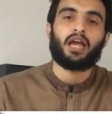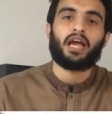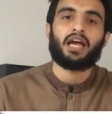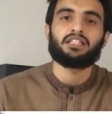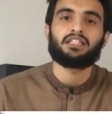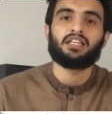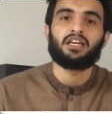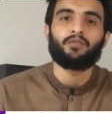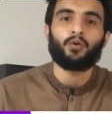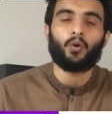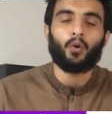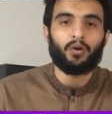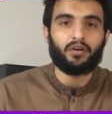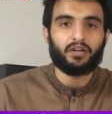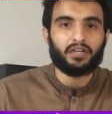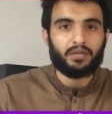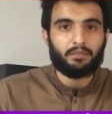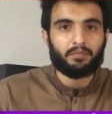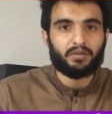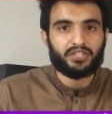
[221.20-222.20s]
As I've
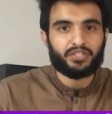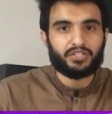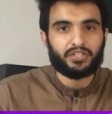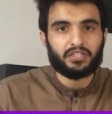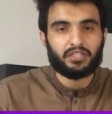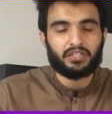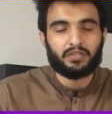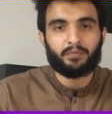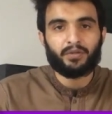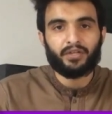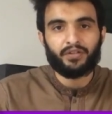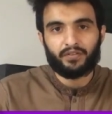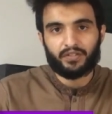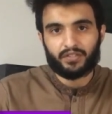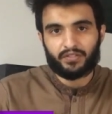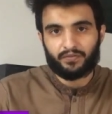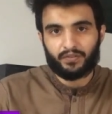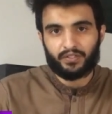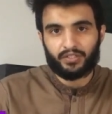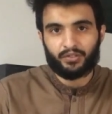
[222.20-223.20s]
already mentioned in a
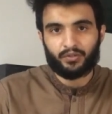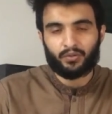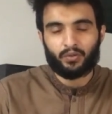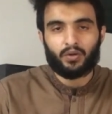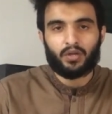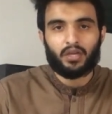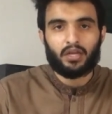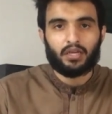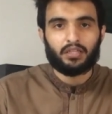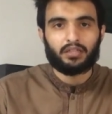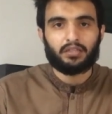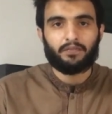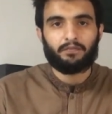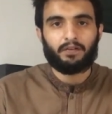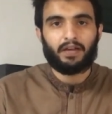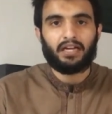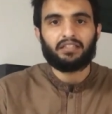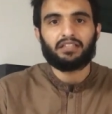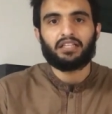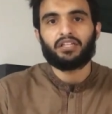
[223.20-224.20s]
previous video, the
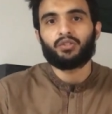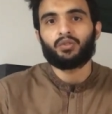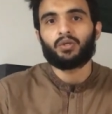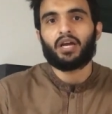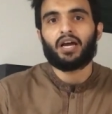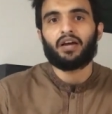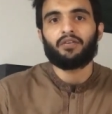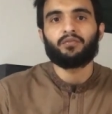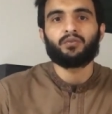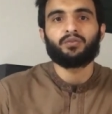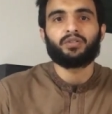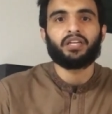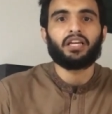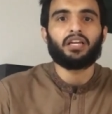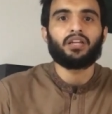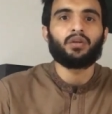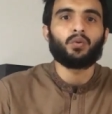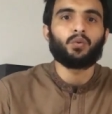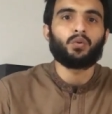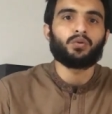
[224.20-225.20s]
fact that you have to
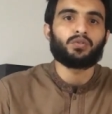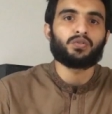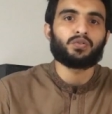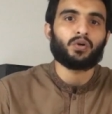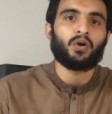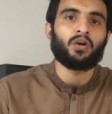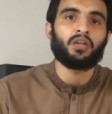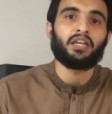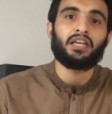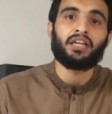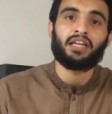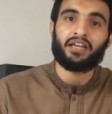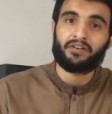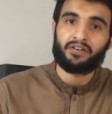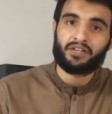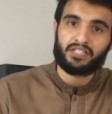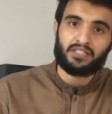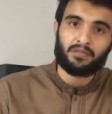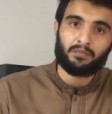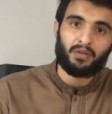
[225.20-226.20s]
take notes on an
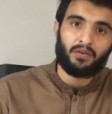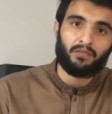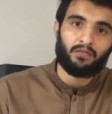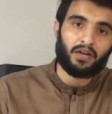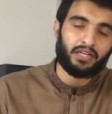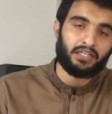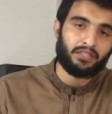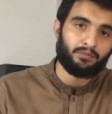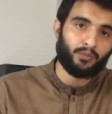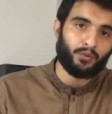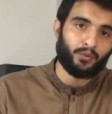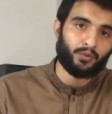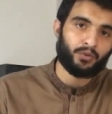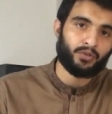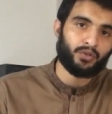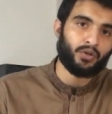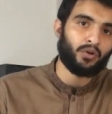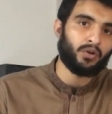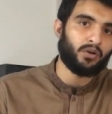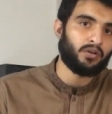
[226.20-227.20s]
erasable
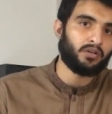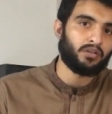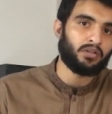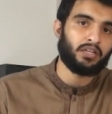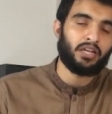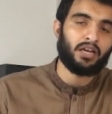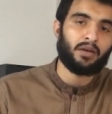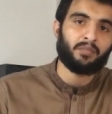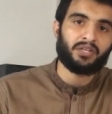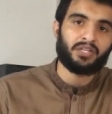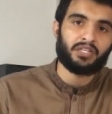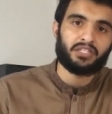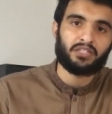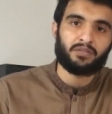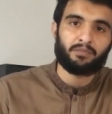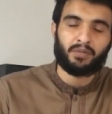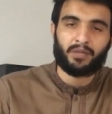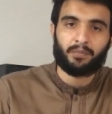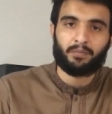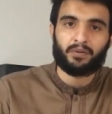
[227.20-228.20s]
whiteboard or a
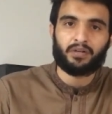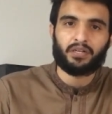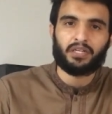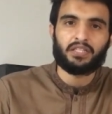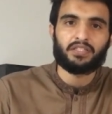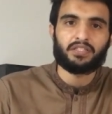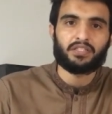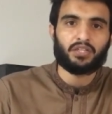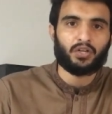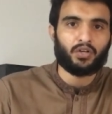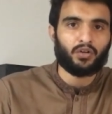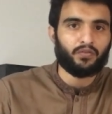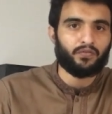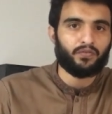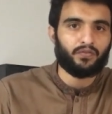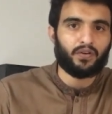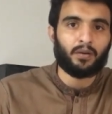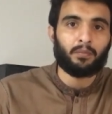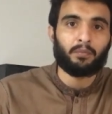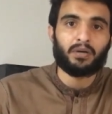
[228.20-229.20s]
laminated paper instead
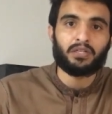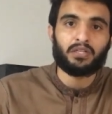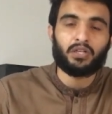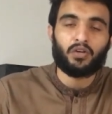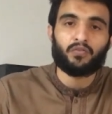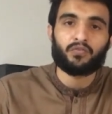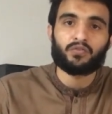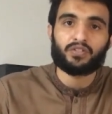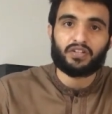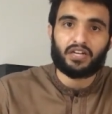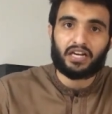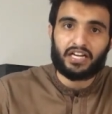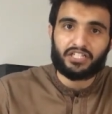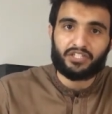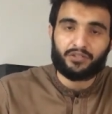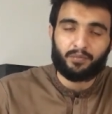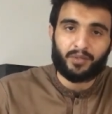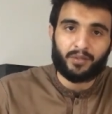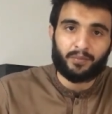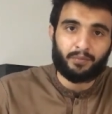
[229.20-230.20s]
of a bundle of
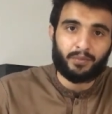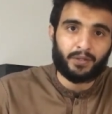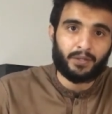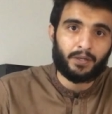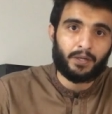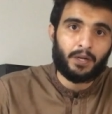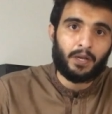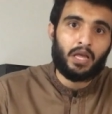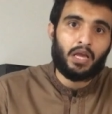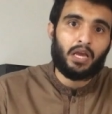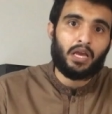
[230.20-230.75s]
scratch paper